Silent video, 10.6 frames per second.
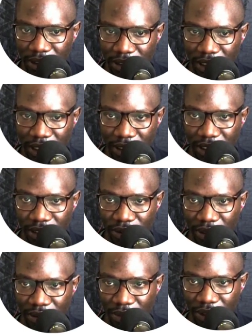So I can just
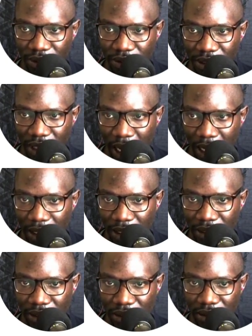delete this one
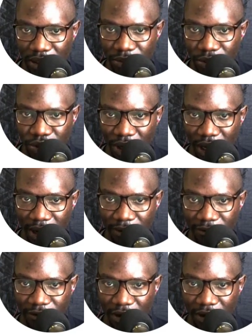because I seem to